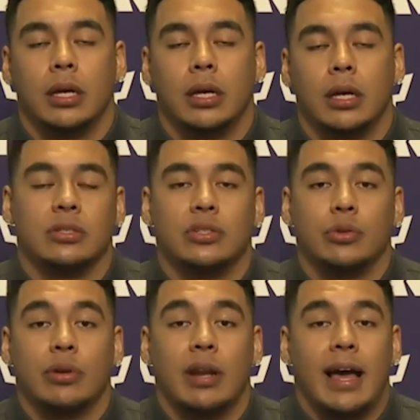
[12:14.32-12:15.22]
as
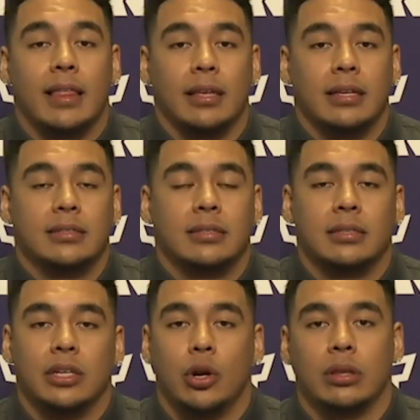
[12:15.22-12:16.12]
student
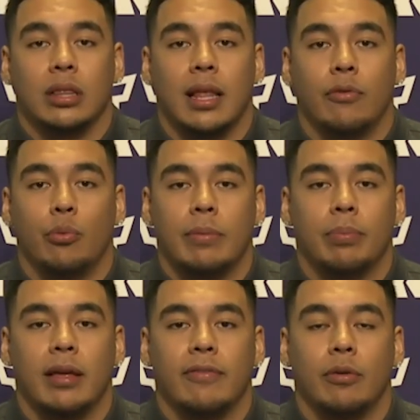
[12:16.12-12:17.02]
athletes, you know, at the level we
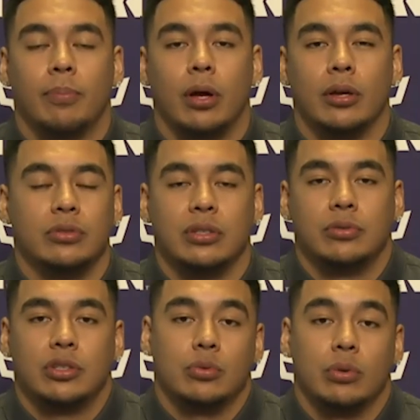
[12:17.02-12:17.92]
play football, it was, it was
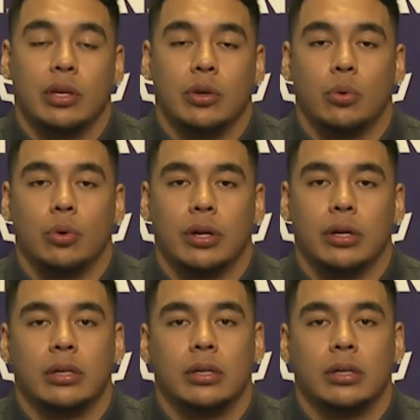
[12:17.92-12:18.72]
just really cool to,